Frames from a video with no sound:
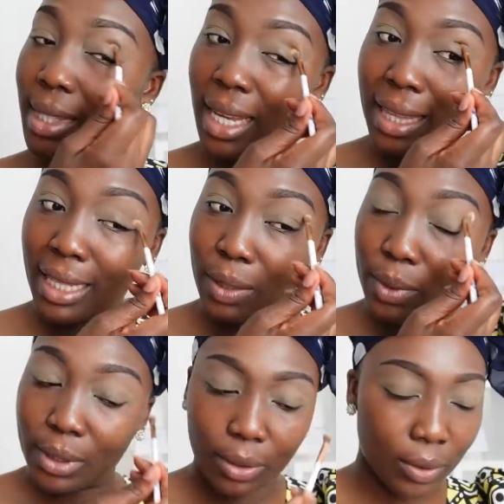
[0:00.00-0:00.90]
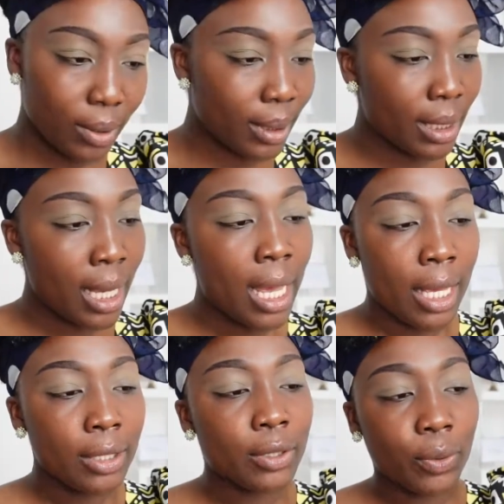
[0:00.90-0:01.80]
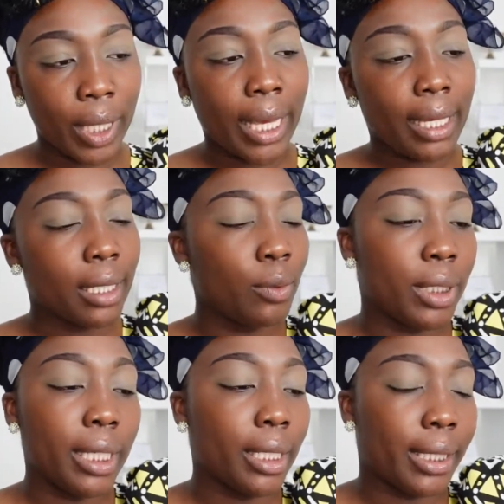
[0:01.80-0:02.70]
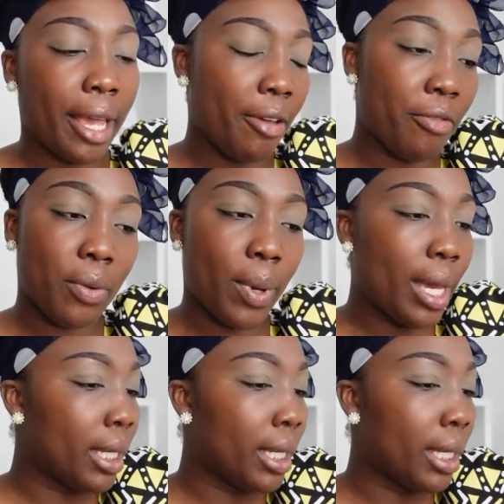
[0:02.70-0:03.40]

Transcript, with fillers: I think it was lotus. So yeah, he would take us everywhere.